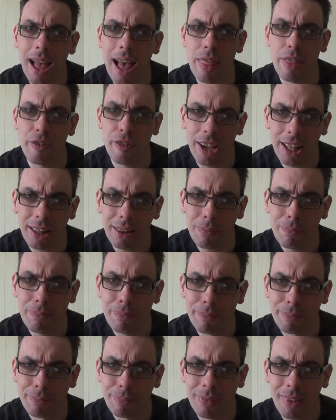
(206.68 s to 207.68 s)
film.
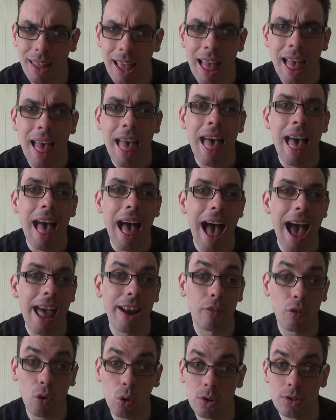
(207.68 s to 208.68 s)
And
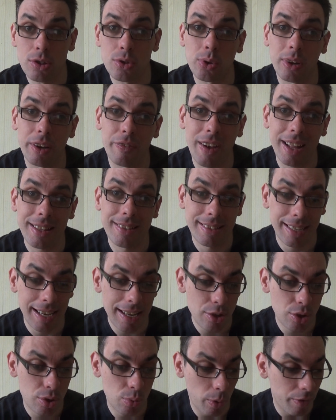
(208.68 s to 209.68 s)
I've also took
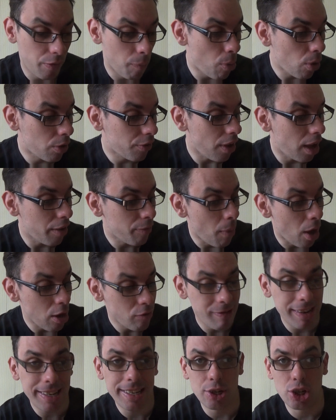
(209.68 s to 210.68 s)
advantage with the book of my
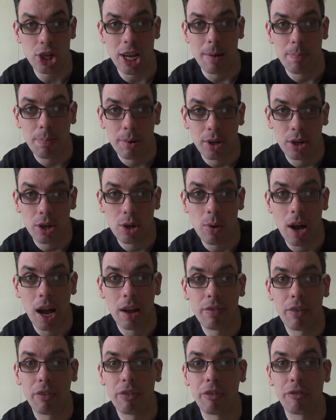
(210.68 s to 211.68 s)
readership, who
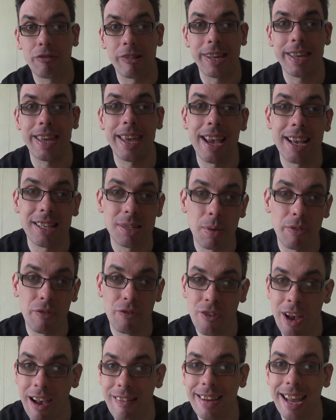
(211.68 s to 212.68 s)
over the 3 years have been
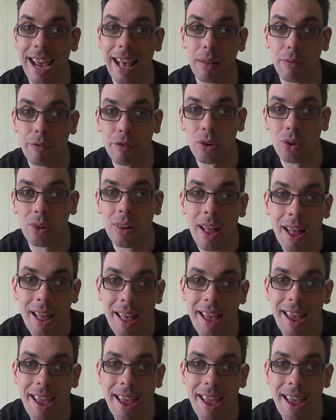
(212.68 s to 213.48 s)
very helpful